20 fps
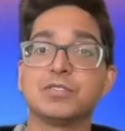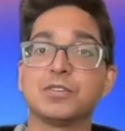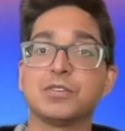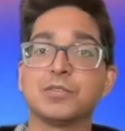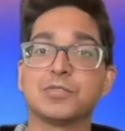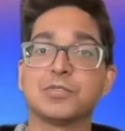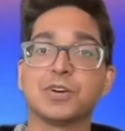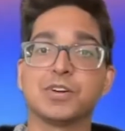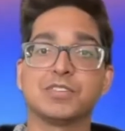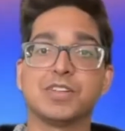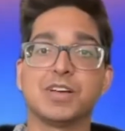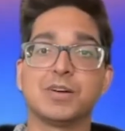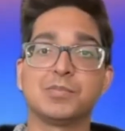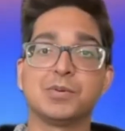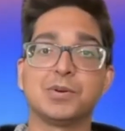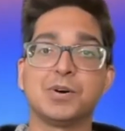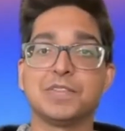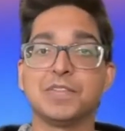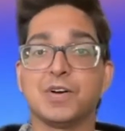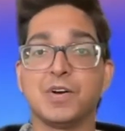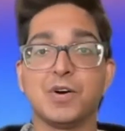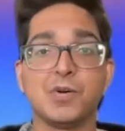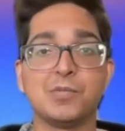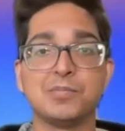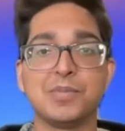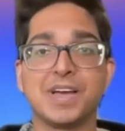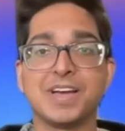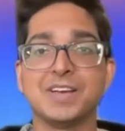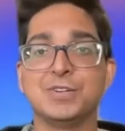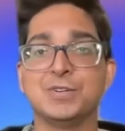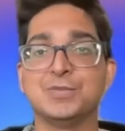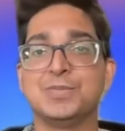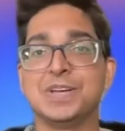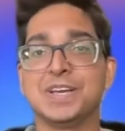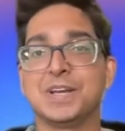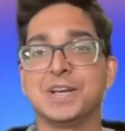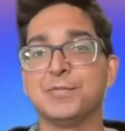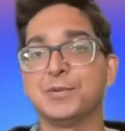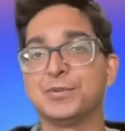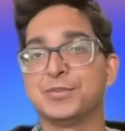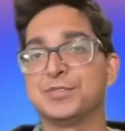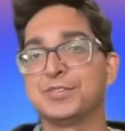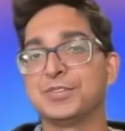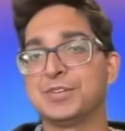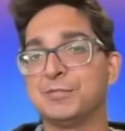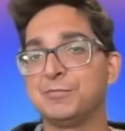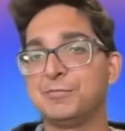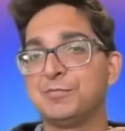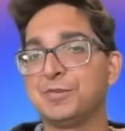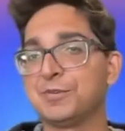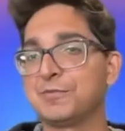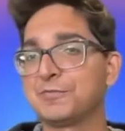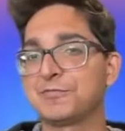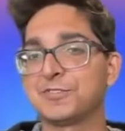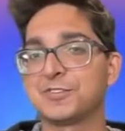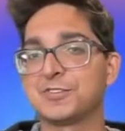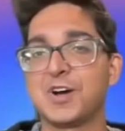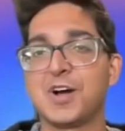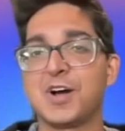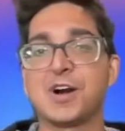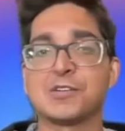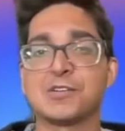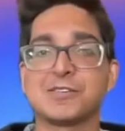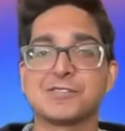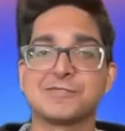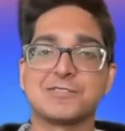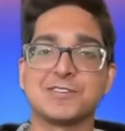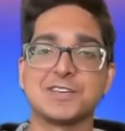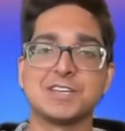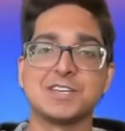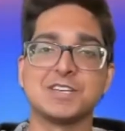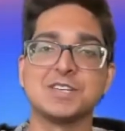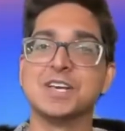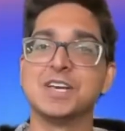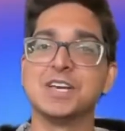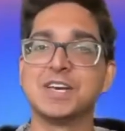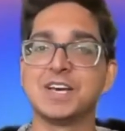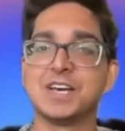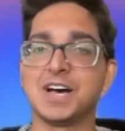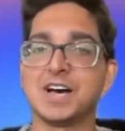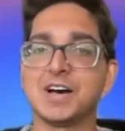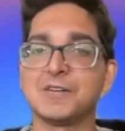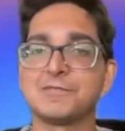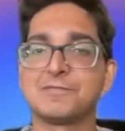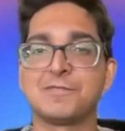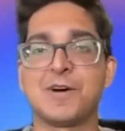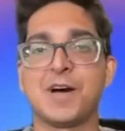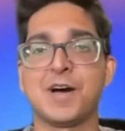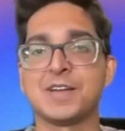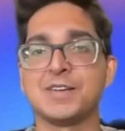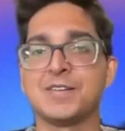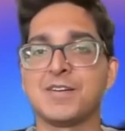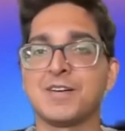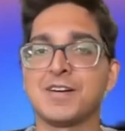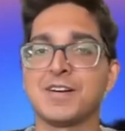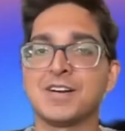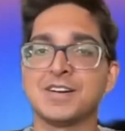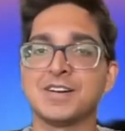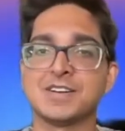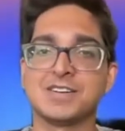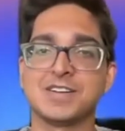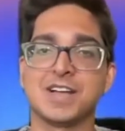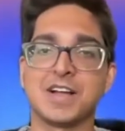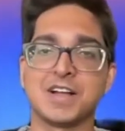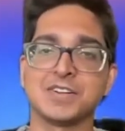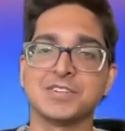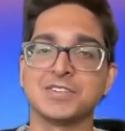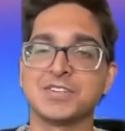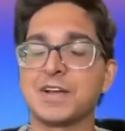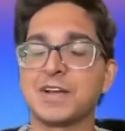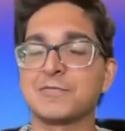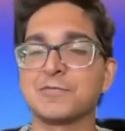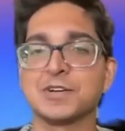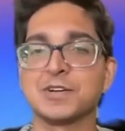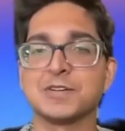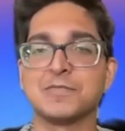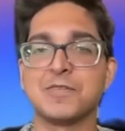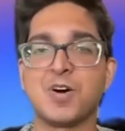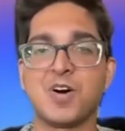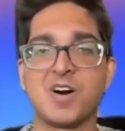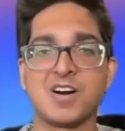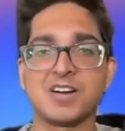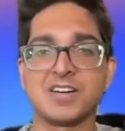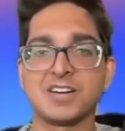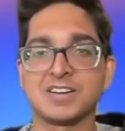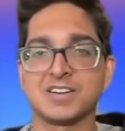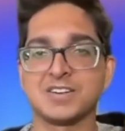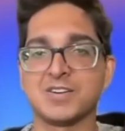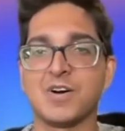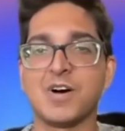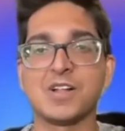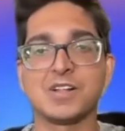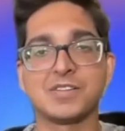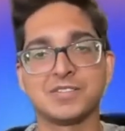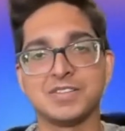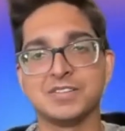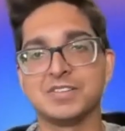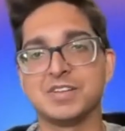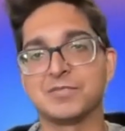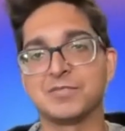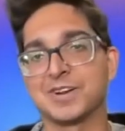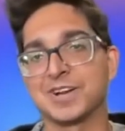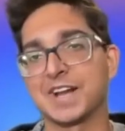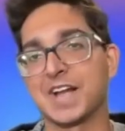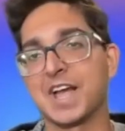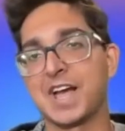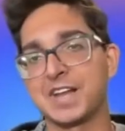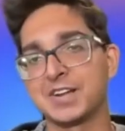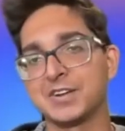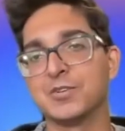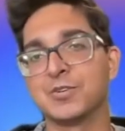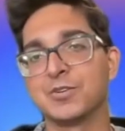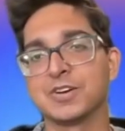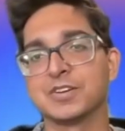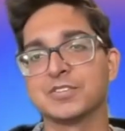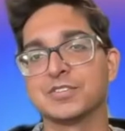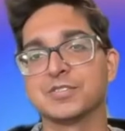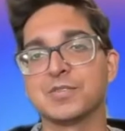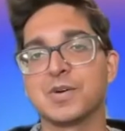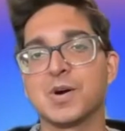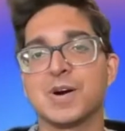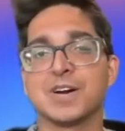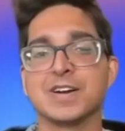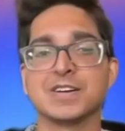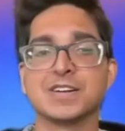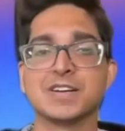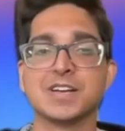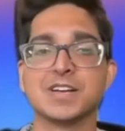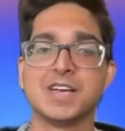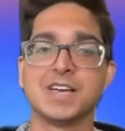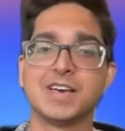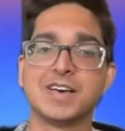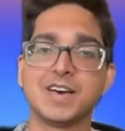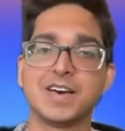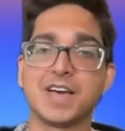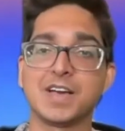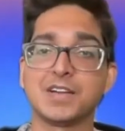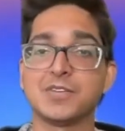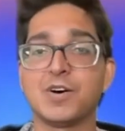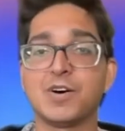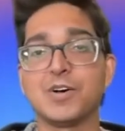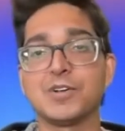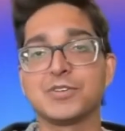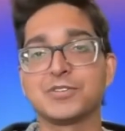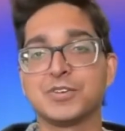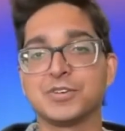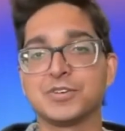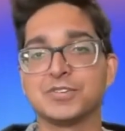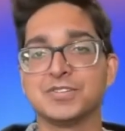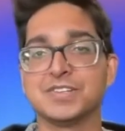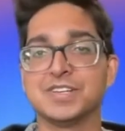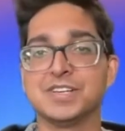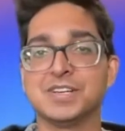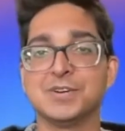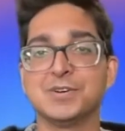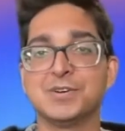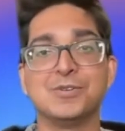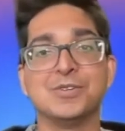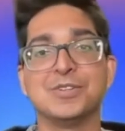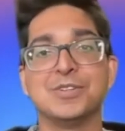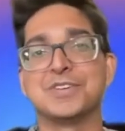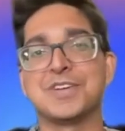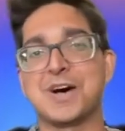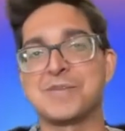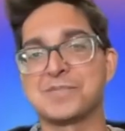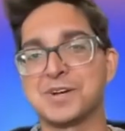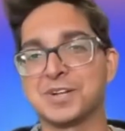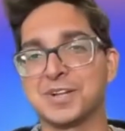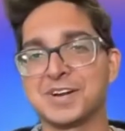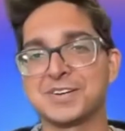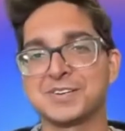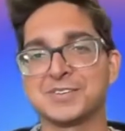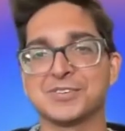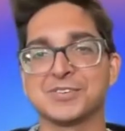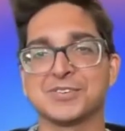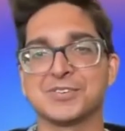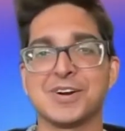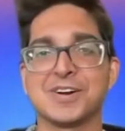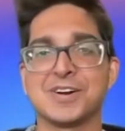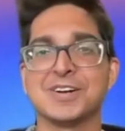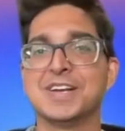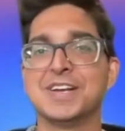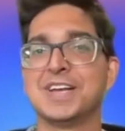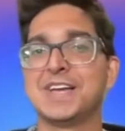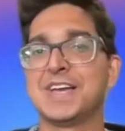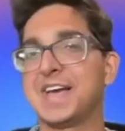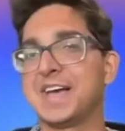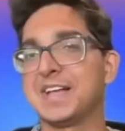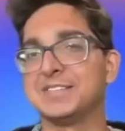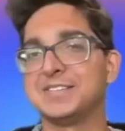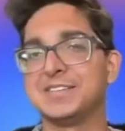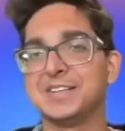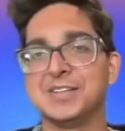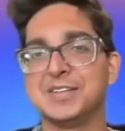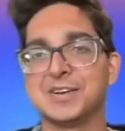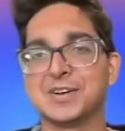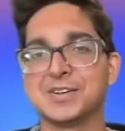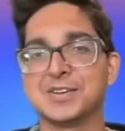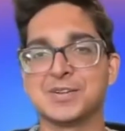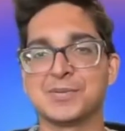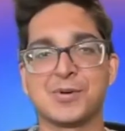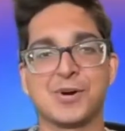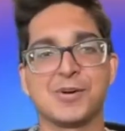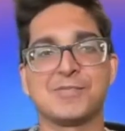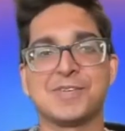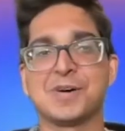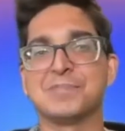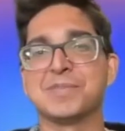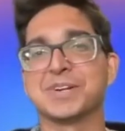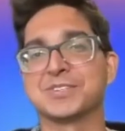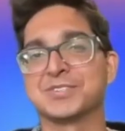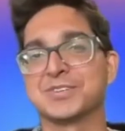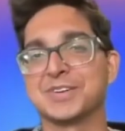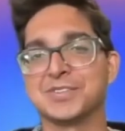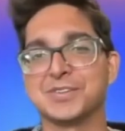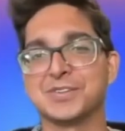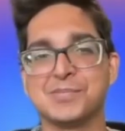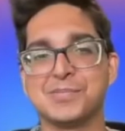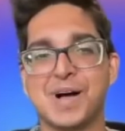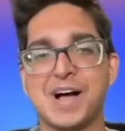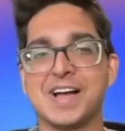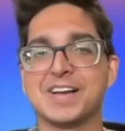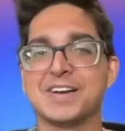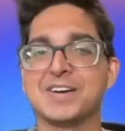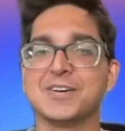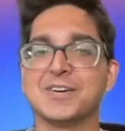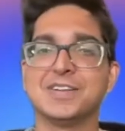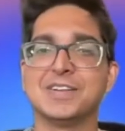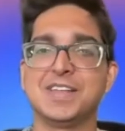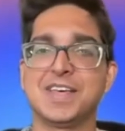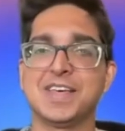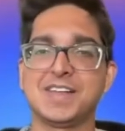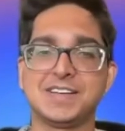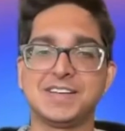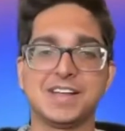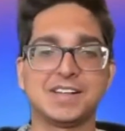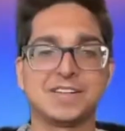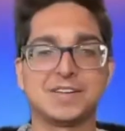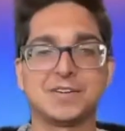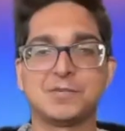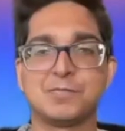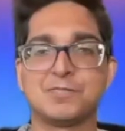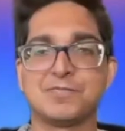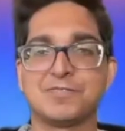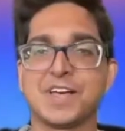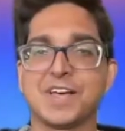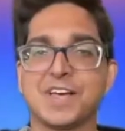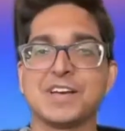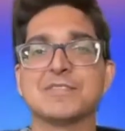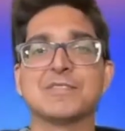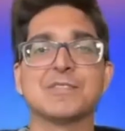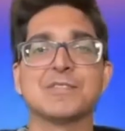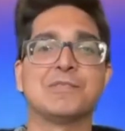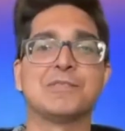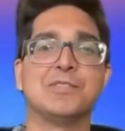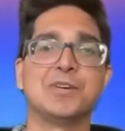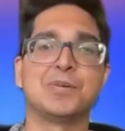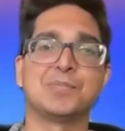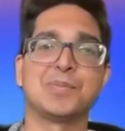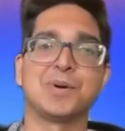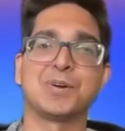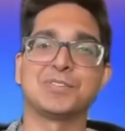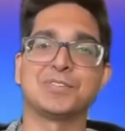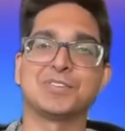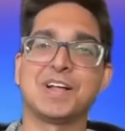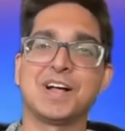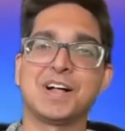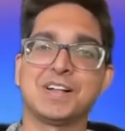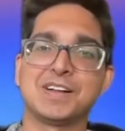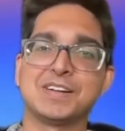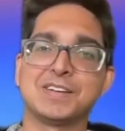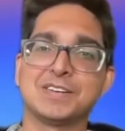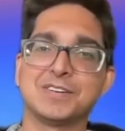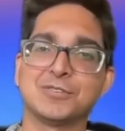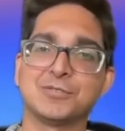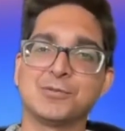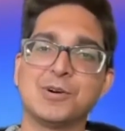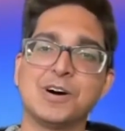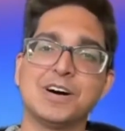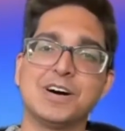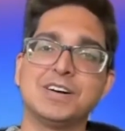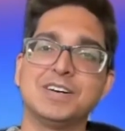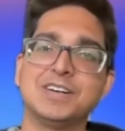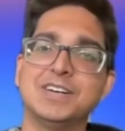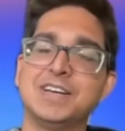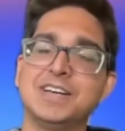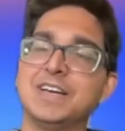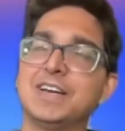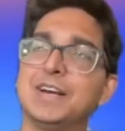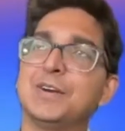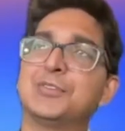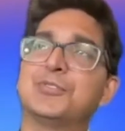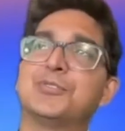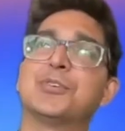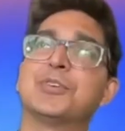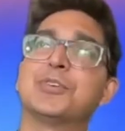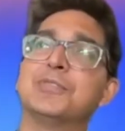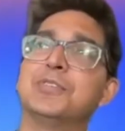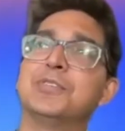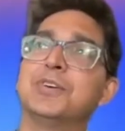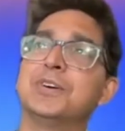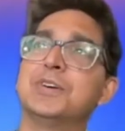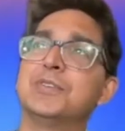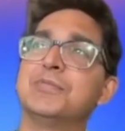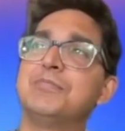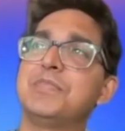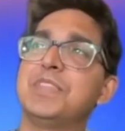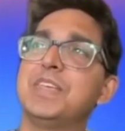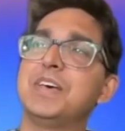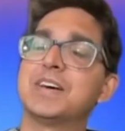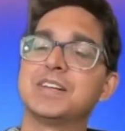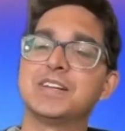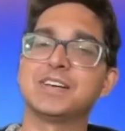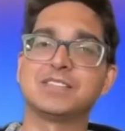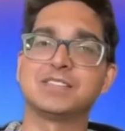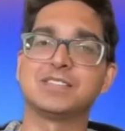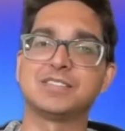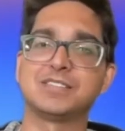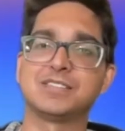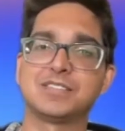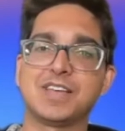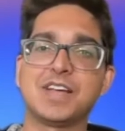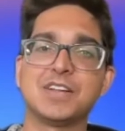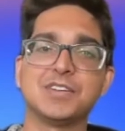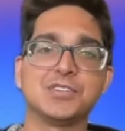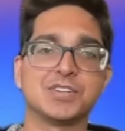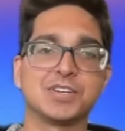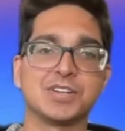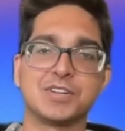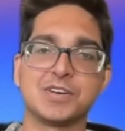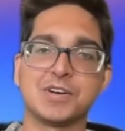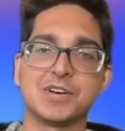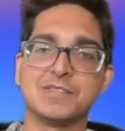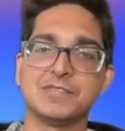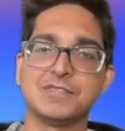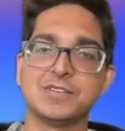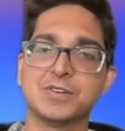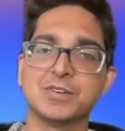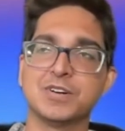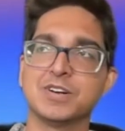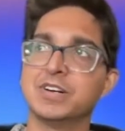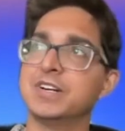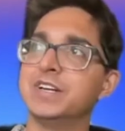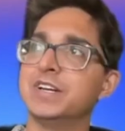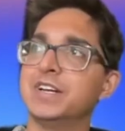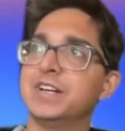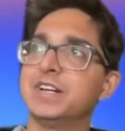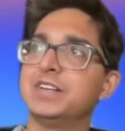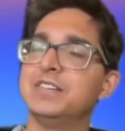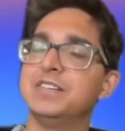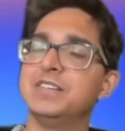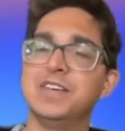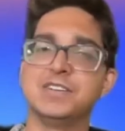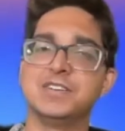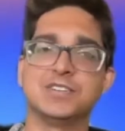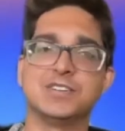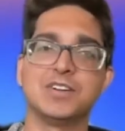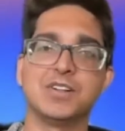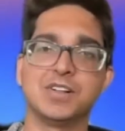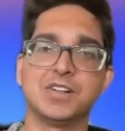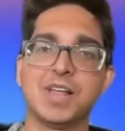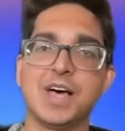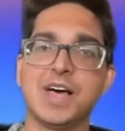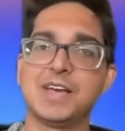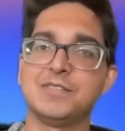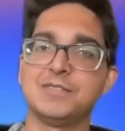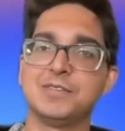So for example, on the homepage, being able to see photography, fine art, generative art, all of these different categories of art and also see who the top collectors are and see their profile picture and their bio and get a little flavor of their personality as well. It's sort of an extension of your digital life.